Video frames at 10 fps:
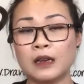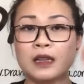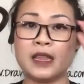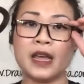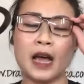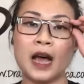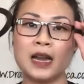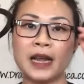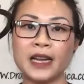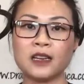They
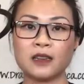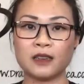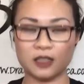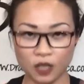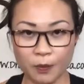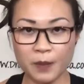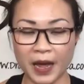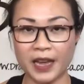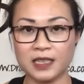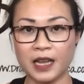are like shopping
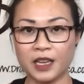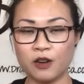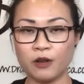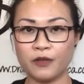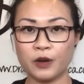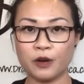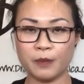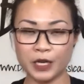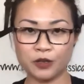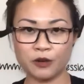bags. Like, if you go to
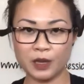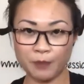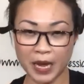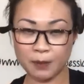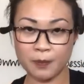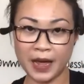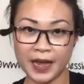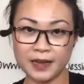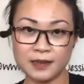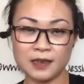Metro, the paper
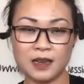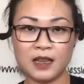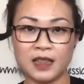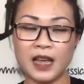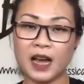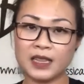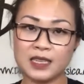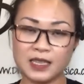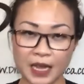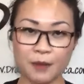bags, they are the
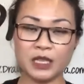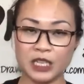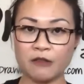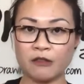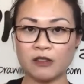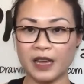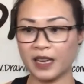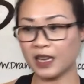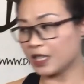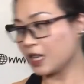same material, and it's